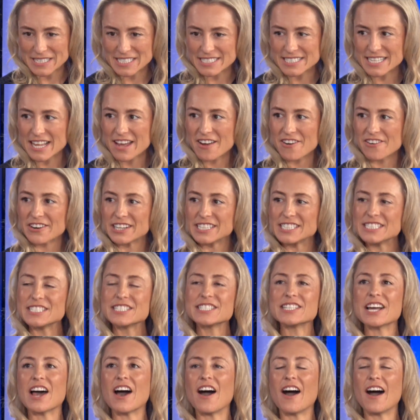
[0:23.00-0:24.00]
is our
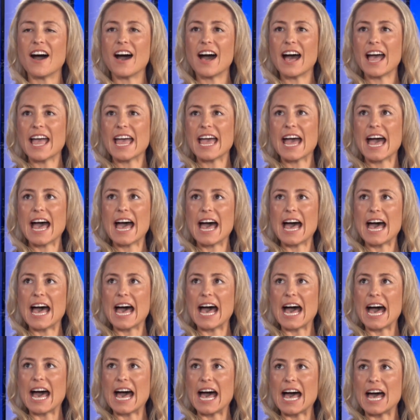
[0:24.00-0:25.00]
entire
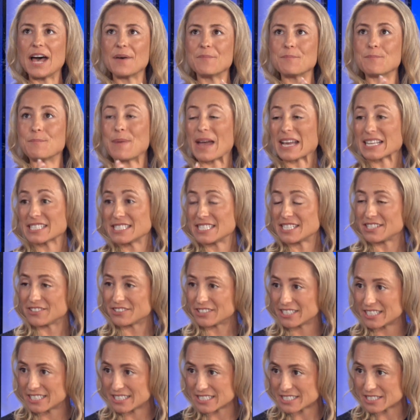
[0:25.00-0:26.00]
uh,
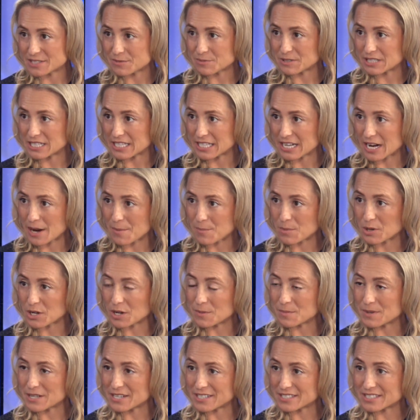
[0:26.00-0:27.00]
bacteria that's within our
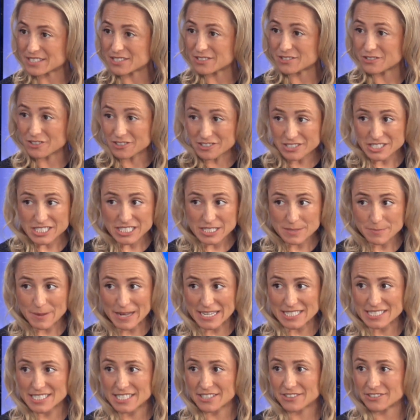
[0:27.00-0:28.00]
body, but it's not just
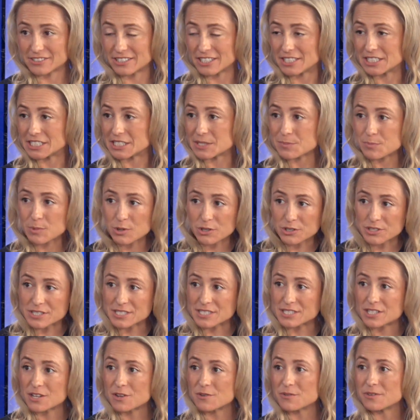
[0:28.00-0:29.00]
bacteria, it's
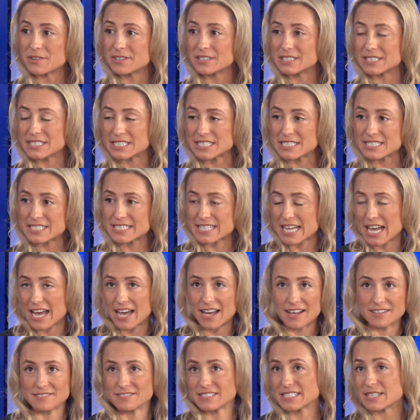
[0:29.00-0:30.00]
protozoa, it's
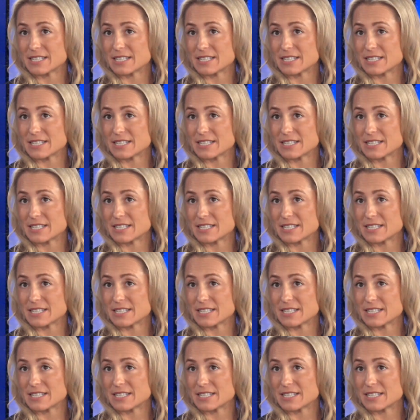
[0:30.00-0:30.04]
uh,